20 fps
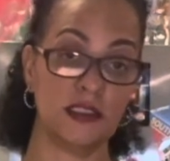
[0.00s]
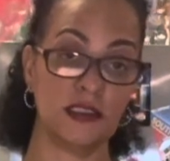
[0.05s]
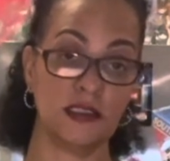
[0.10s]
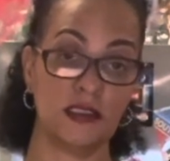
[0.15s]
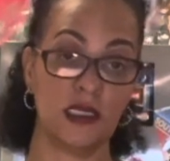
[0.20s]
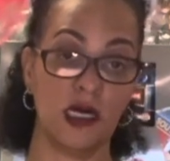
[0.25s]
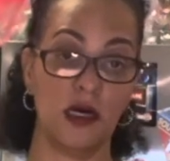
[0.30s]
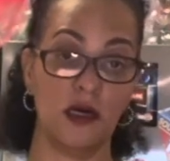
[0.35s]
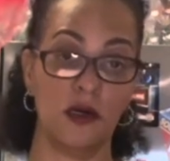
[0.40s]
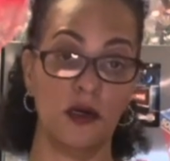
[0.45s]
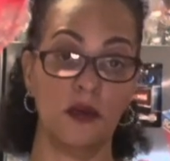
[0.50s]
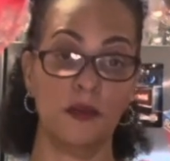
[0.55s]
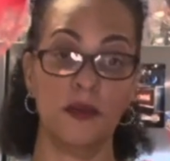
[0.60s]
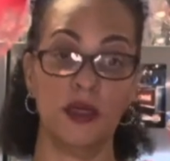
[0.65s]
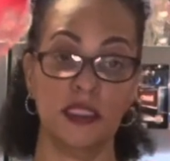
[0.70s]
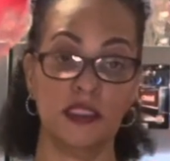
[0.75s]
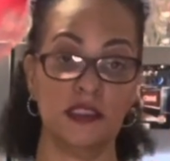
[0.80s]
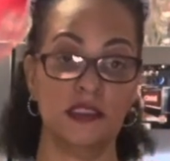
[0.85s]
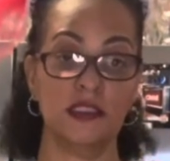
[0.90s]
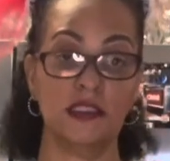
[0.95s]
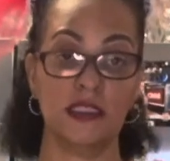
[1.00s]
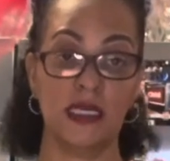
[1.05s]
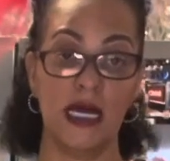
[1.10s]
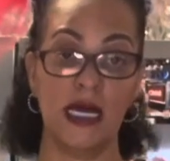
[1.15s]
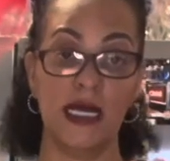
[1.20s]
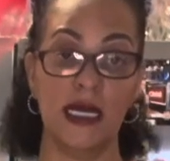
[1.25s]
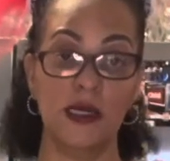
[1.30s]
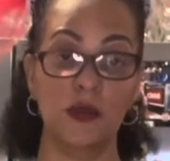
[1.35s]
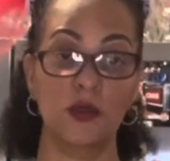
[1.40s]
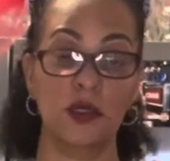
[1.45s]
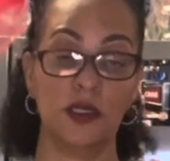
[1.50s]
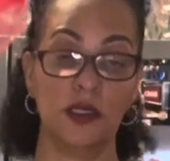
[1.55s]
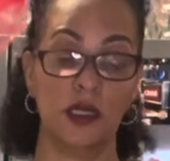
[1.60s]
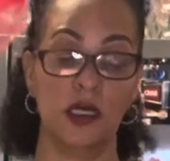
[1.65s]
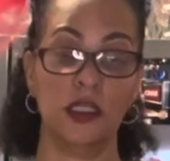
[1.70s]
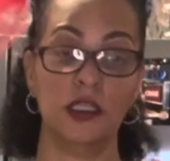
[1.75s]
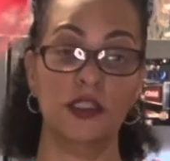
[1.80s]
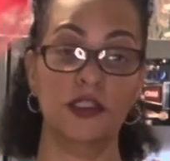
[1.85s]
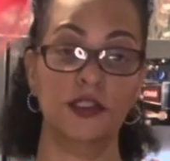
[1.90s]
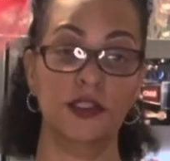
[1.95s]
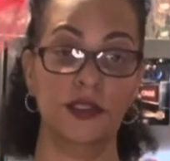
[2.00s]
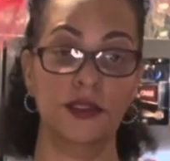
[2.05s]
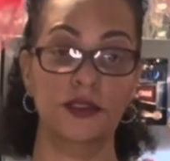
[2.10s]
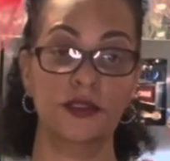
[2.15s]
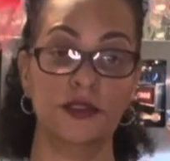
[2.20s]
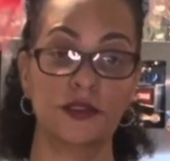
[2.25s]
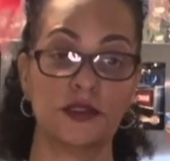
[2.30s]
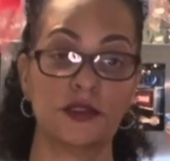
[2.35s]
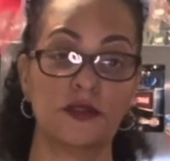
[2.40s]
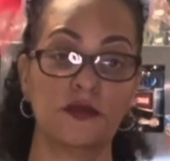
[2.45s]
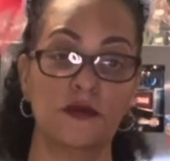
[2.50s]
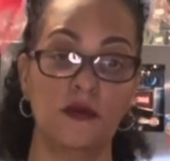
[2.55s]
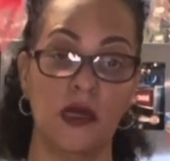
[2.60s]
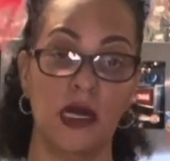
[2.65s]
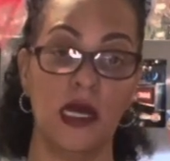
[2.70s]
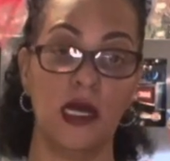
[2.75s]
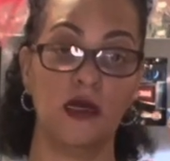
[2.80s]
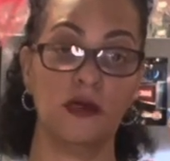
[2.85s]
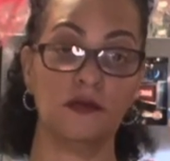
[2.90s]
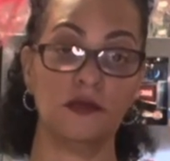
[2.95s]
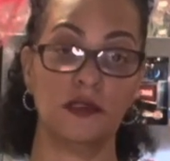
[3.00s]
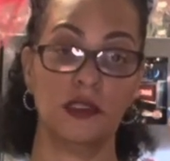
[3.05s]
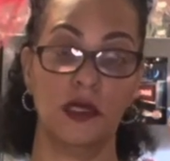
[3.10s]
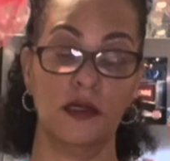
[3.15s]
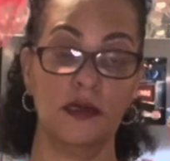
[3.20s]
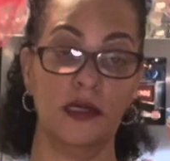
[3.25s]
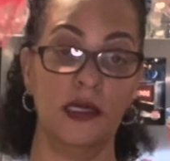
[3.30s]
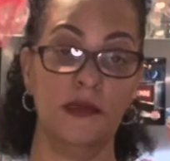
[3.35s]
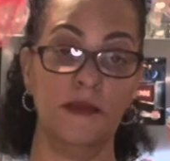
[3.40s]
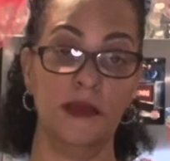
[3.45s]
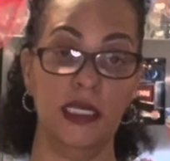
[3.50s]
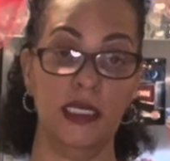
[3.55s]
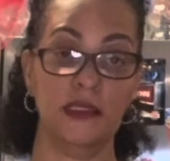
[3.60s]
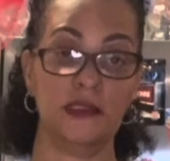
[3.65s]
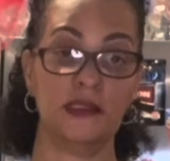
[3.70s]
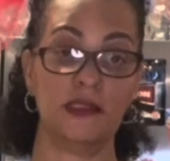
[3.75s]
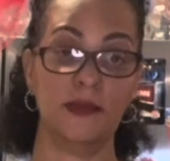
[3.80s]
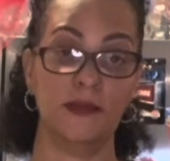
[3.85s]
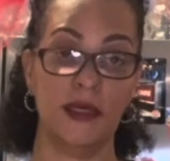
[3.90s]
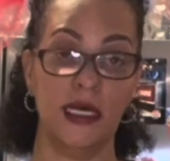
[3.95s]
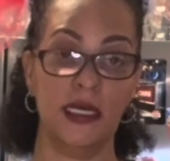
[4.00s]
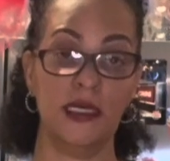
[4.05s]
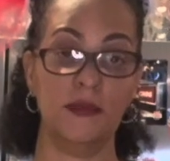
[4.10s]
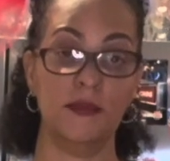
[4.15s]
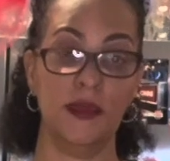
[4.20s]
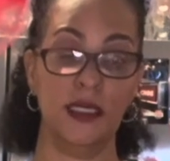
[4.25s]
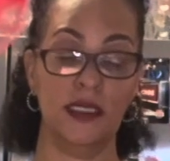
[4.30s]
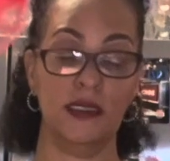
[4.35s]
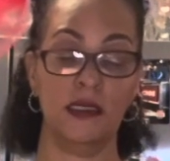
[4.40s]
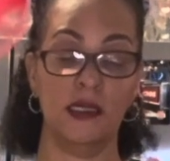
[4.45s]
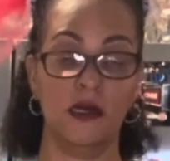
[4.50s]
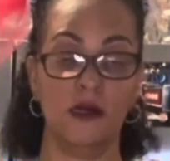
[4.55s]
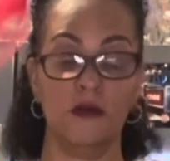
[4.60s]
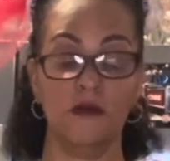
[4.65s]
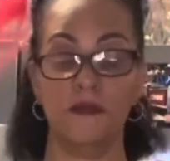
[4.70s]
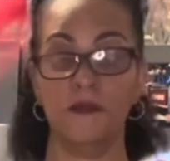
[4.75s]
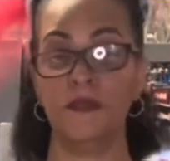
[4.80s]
So, but today we're going to use ground turkey meat to make meatloaf.